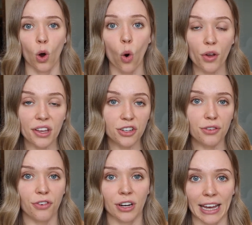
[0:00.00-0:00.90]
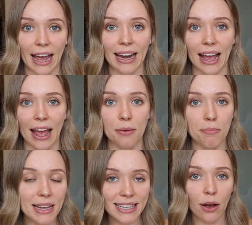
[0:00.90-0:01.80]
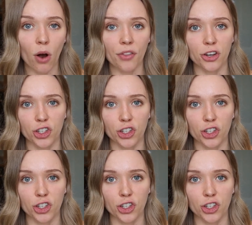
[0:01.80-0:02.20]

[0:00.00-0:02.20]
Or they just forget and miss out on the